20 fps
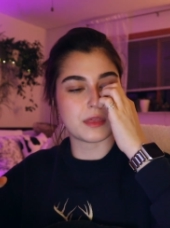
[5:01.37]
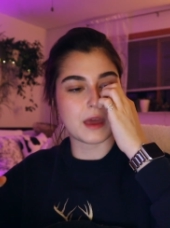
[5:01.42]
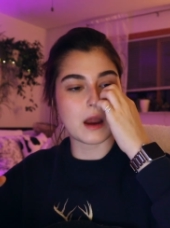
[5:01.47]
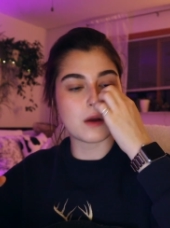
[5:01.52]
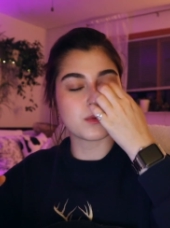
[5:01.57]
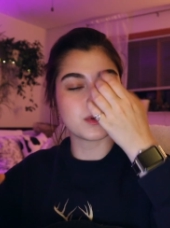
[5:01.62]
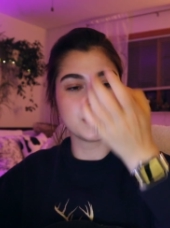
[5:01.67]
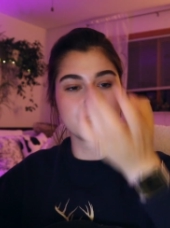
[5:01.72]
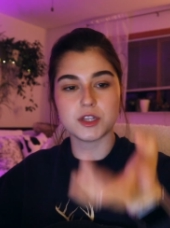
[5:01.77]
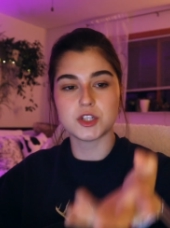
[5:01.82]

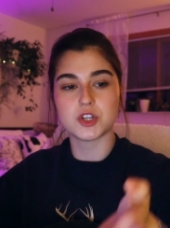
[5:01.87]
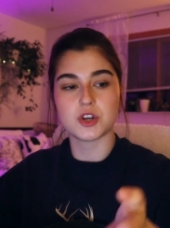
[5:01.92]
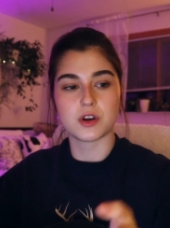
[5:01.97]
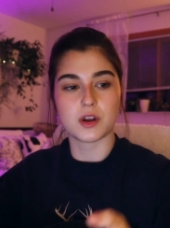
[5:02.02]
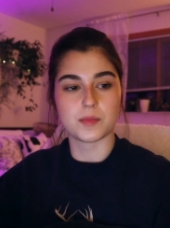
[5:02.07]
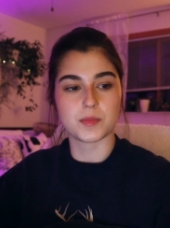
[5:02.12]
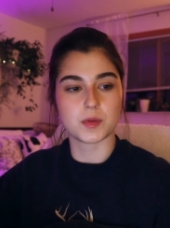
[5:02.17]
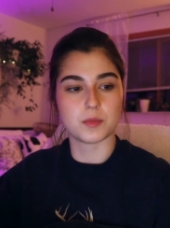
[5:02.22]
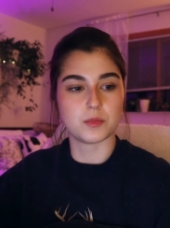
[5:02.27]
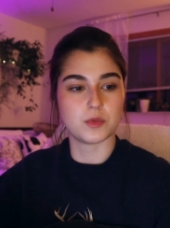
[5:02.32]
that really cheered
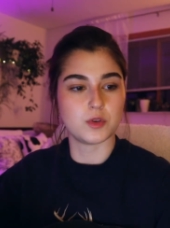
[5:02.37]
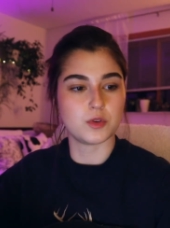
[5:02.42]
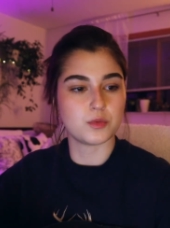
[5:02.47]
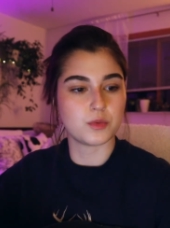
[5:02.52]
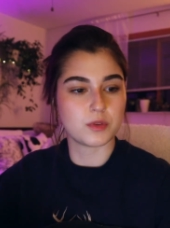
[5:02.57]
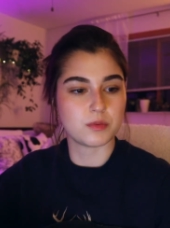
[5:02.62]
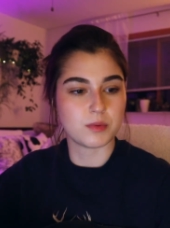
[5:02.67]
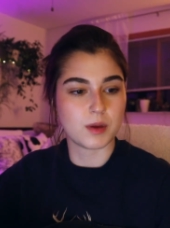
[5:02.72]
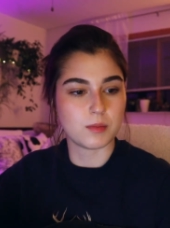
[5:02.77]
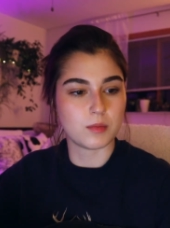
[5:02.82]
up the mood
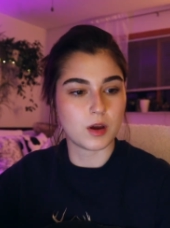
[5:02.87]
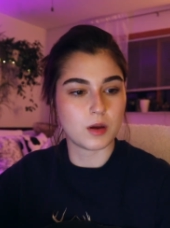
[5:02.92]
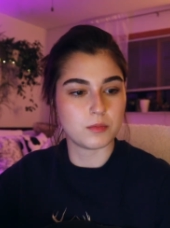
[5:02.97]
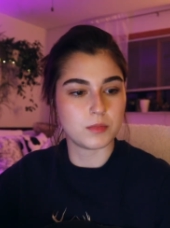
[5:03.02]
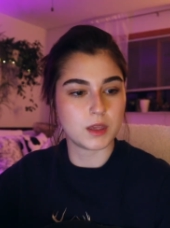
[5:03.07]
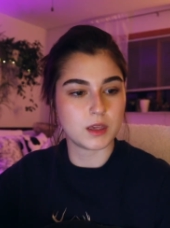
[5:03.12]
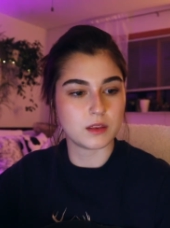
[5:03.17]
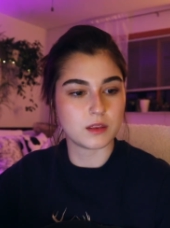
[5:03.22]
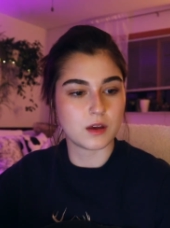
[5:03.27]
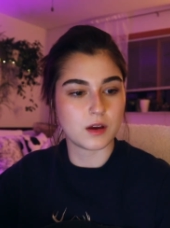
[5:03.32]
with my mom
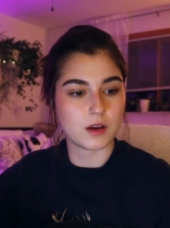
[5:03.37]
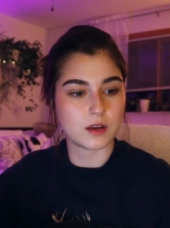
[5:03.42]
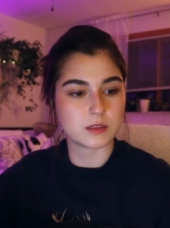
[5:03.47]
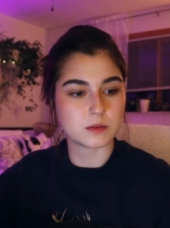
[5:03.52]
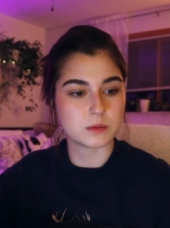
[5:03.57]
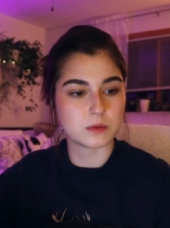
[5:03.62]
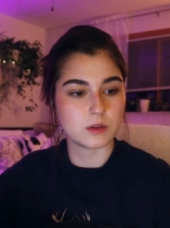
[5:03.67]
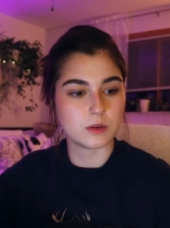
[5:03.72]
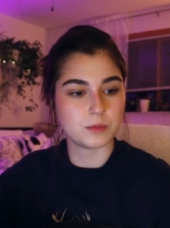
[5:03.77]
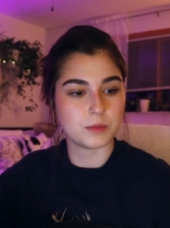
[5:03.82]
being in the
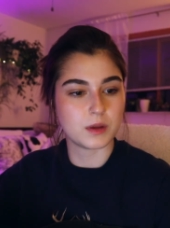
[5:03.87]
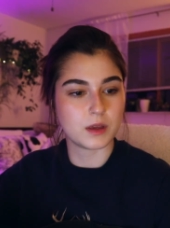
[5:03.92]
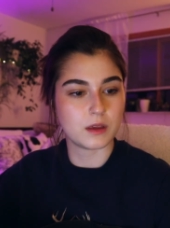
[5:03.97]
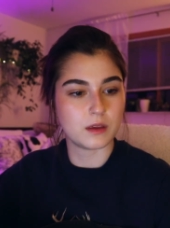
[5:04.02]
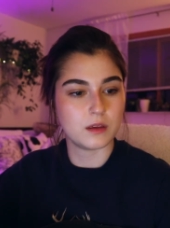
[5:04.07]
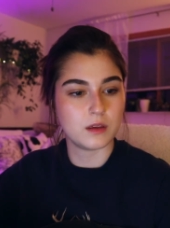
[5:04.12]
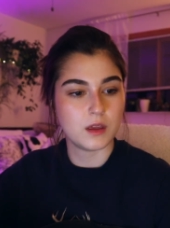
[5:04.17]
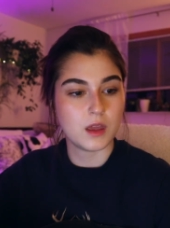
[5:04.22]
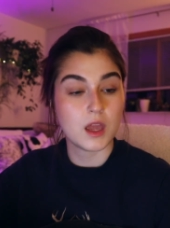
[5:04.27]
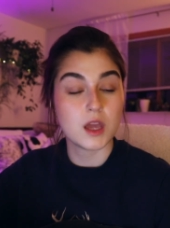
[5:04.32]
hospital,
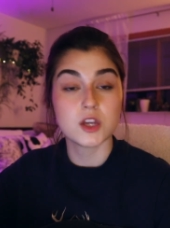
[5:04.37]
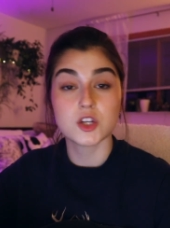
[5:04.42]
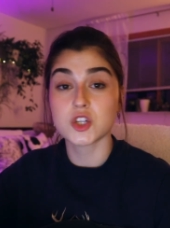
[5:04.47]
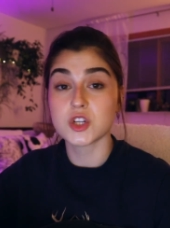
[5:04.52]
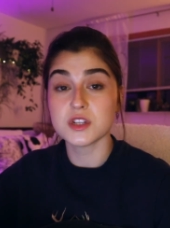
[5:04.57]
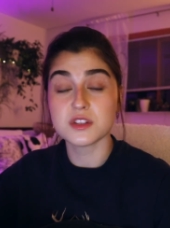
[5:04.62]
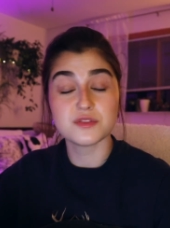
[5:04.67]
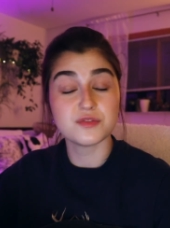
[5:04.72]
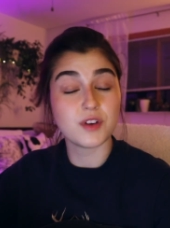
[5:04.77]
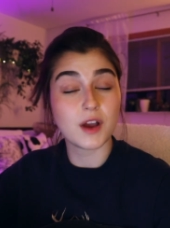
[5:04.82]
but
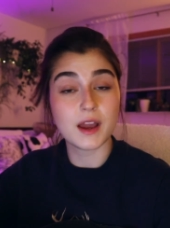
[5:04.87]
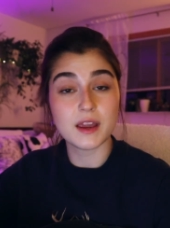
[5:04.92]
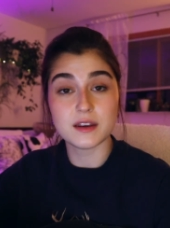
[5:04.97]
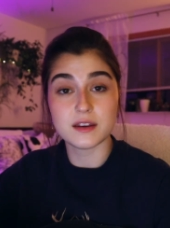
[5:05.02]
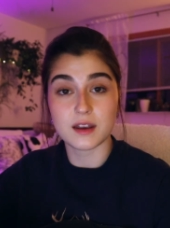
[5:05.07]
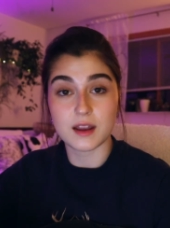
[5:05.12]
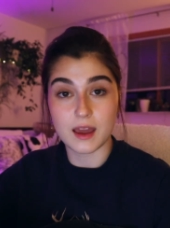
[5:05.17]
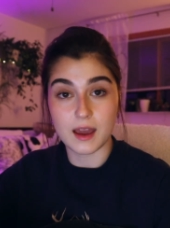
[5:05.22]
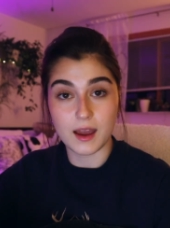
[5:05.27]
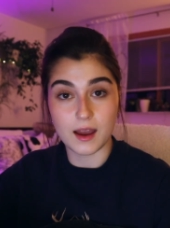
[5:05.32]
she's
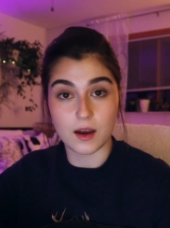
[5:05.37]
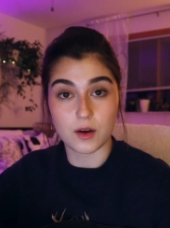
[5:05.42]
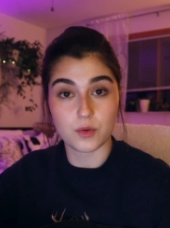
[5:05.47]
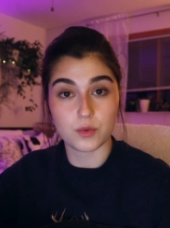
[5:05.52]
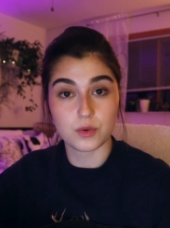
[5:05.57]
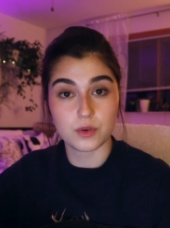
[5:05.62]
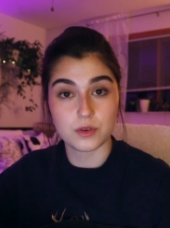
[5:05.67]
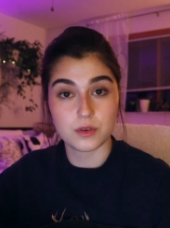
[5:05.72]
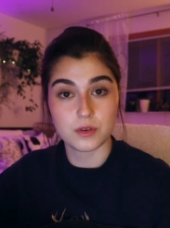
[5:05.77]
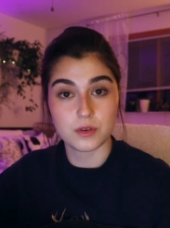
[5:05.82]
fine now.